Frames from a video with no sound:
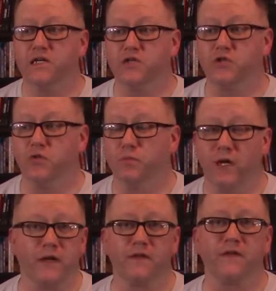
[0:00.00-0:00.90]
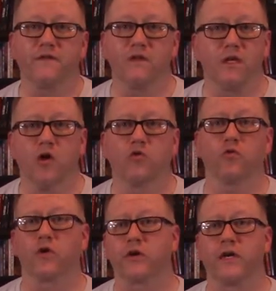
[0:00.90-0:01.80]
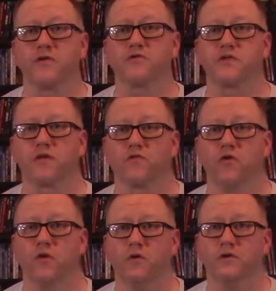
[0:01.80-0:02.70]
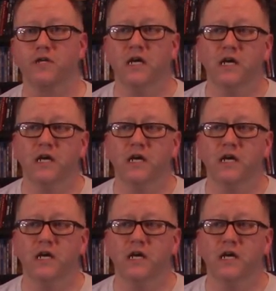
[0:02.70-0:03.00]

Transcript: to play these, quirky, interesting roles.